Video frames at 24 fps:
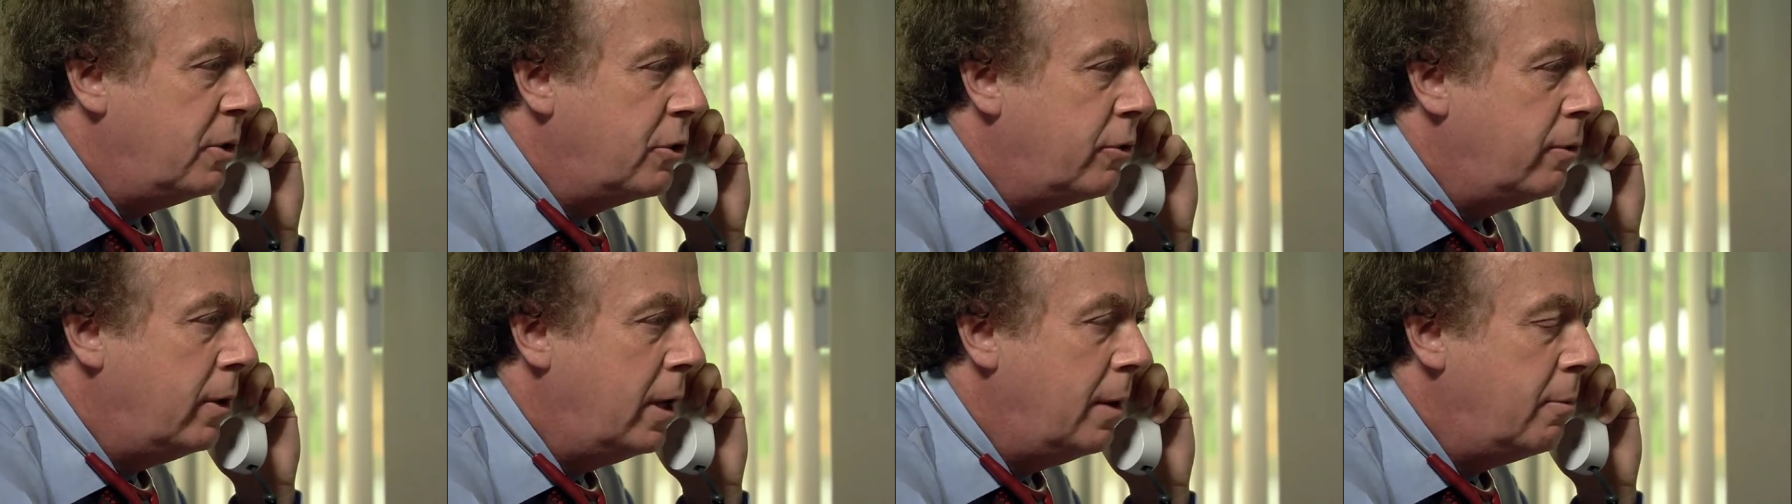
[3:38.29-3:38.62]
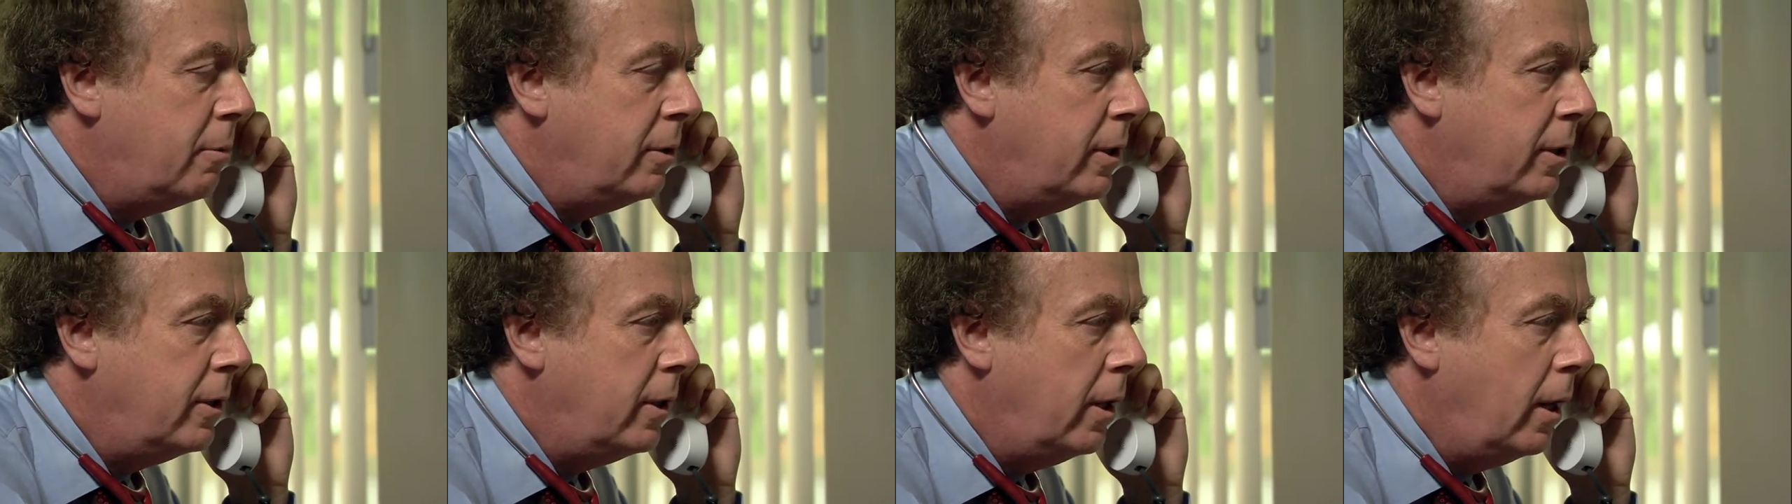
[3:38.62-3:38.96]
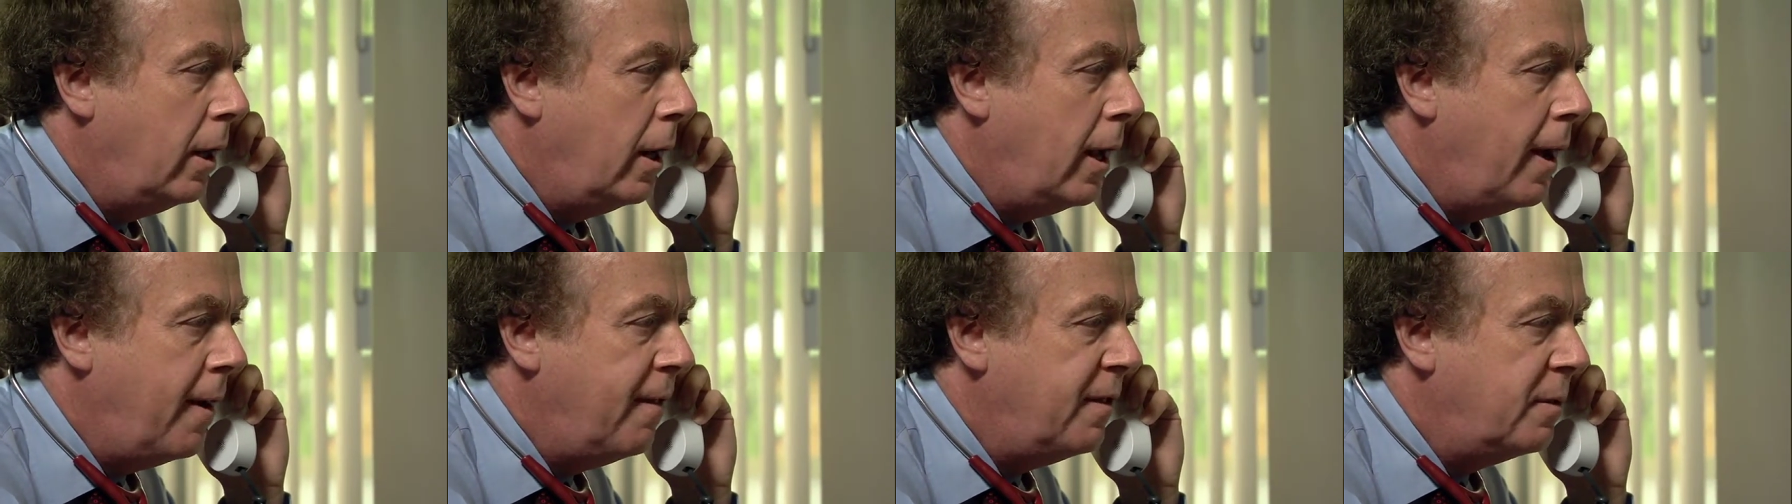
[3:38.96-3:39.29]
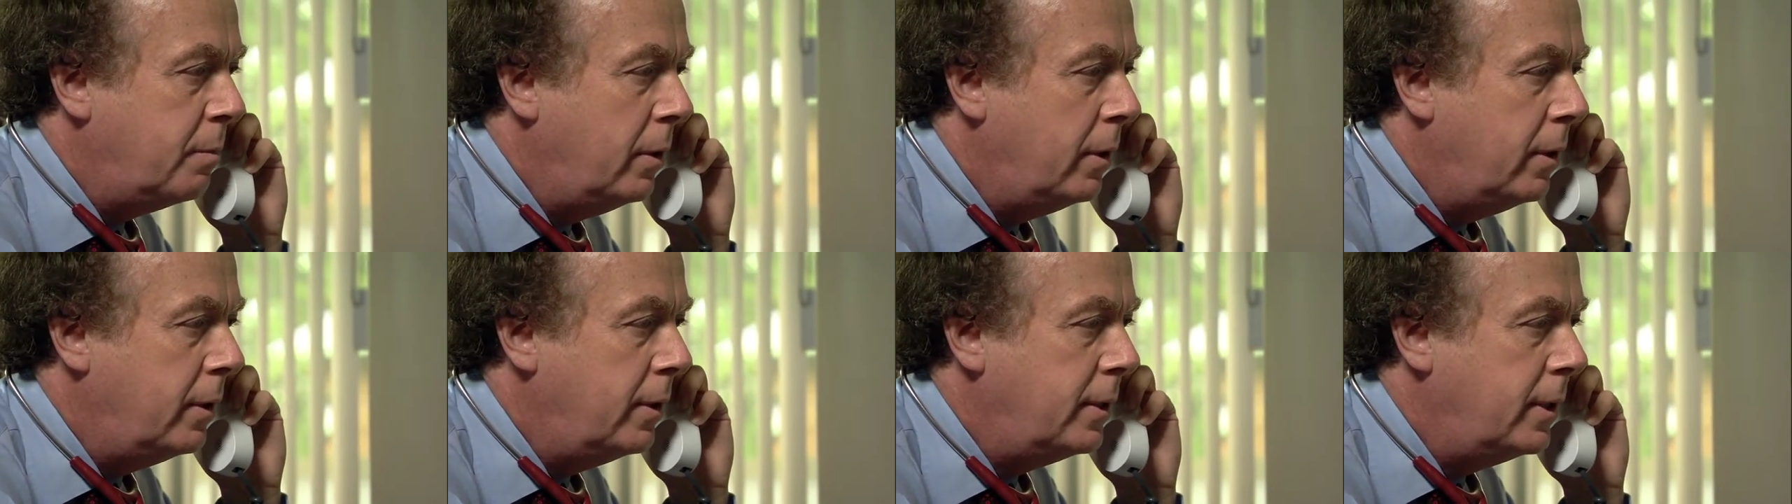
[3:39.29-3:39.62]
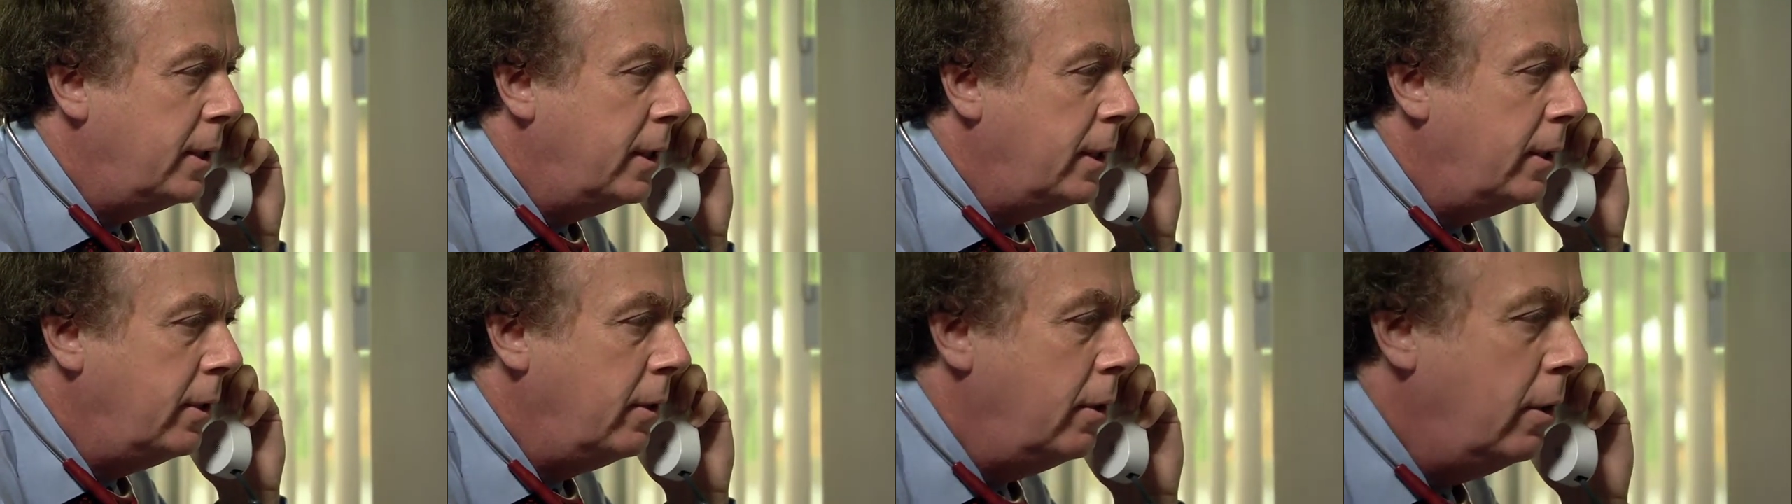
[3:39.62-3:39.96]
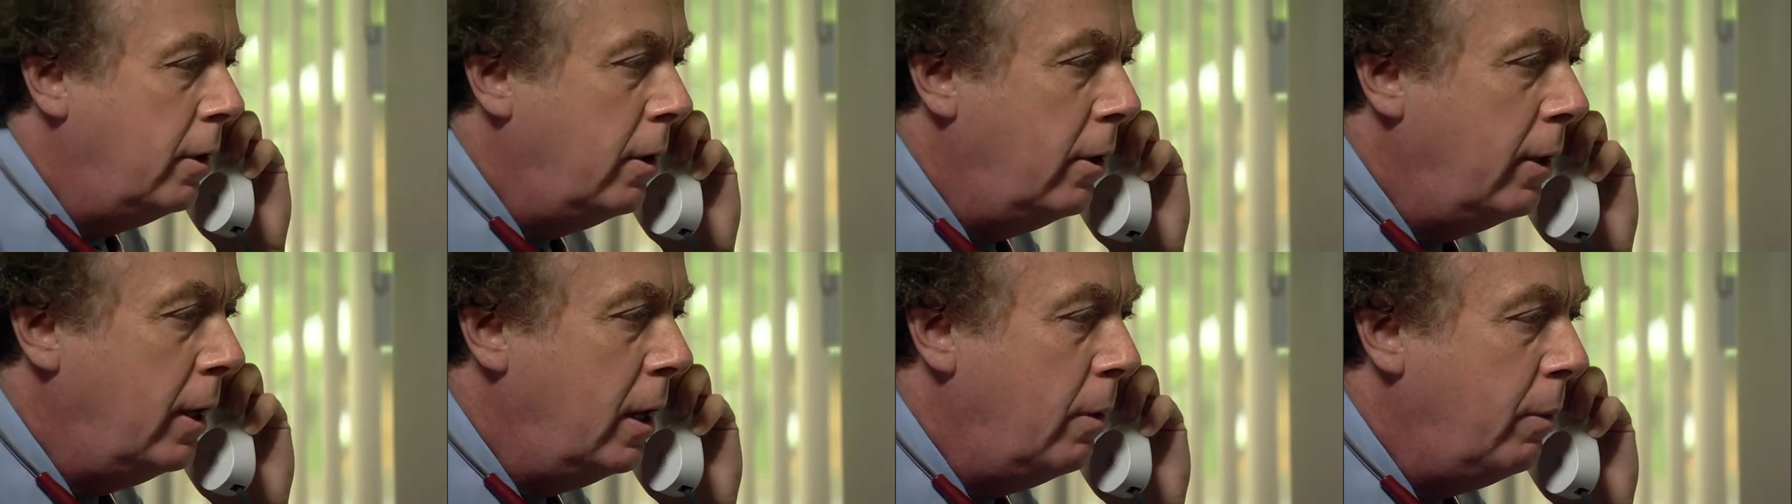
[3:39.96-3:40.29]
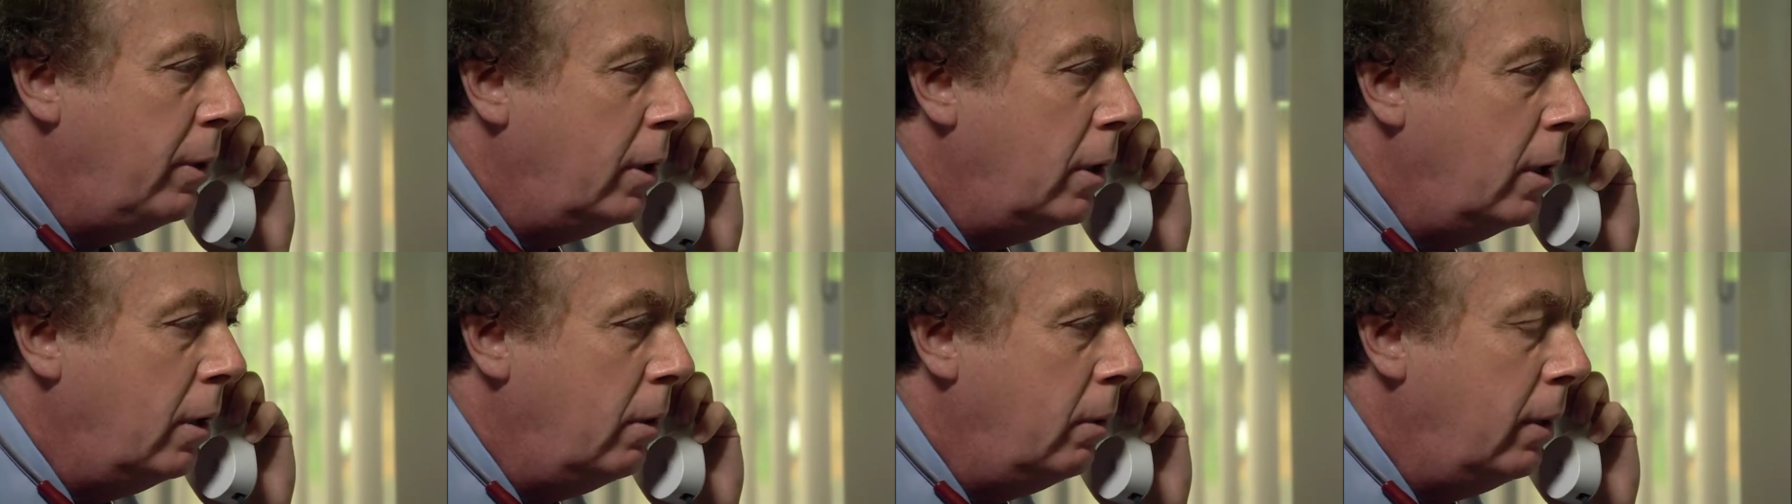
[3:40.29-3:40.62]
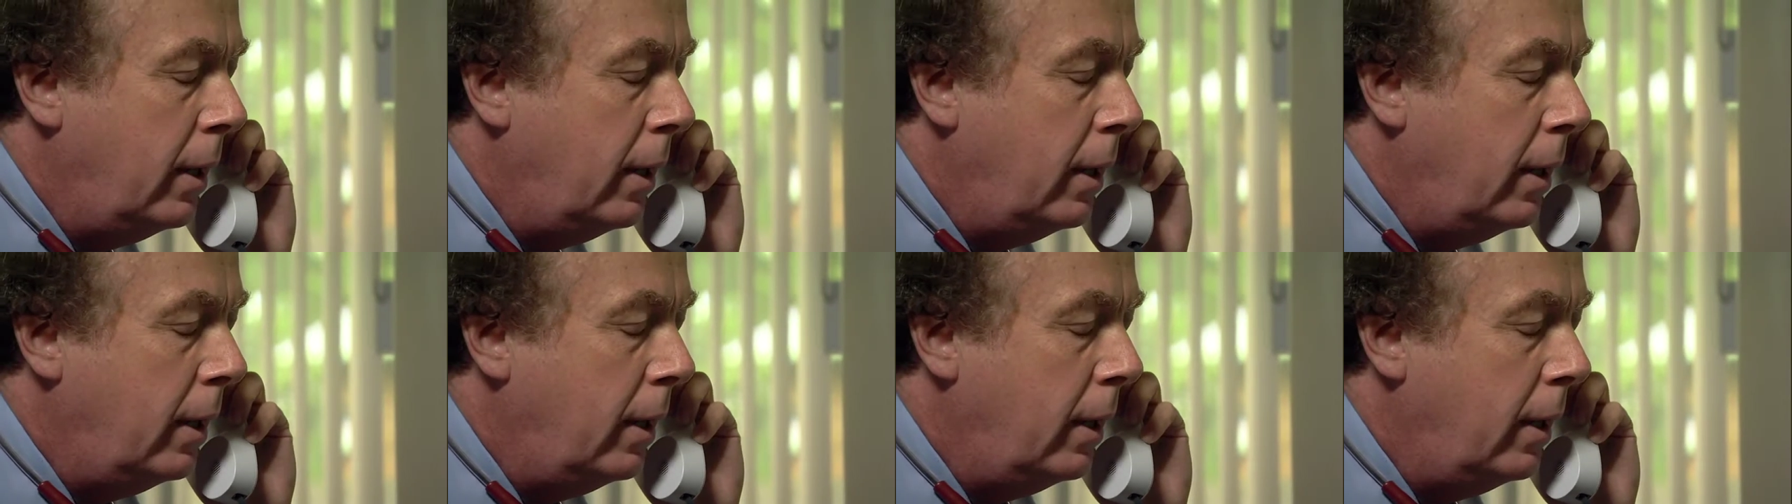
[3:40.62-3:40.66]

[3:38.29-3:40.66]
drama into their lives. But no, there we go.